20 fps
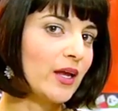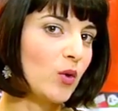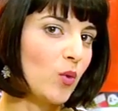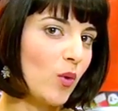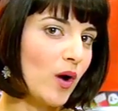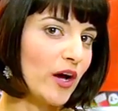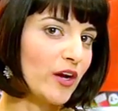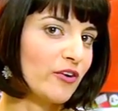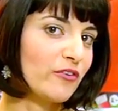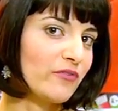and
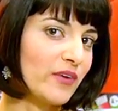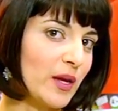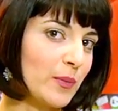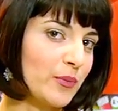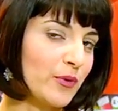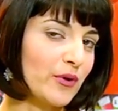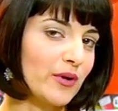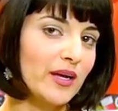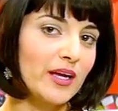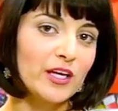water
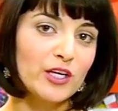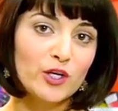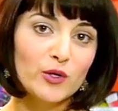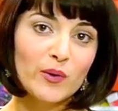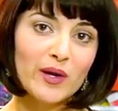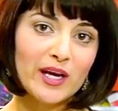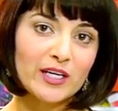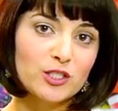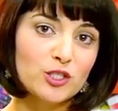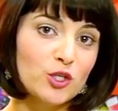vapor
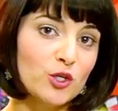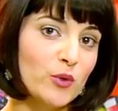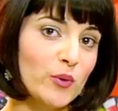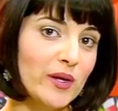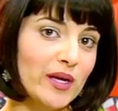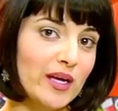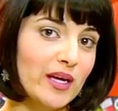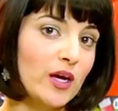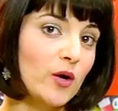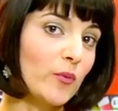interact to
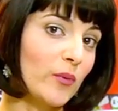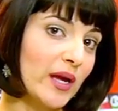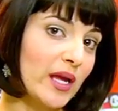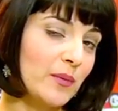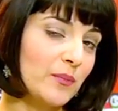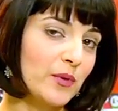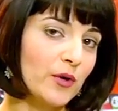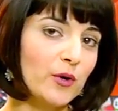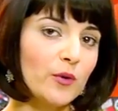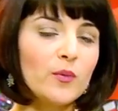create a
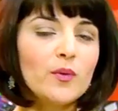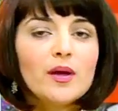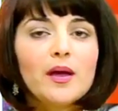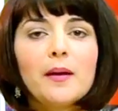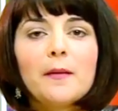rainbow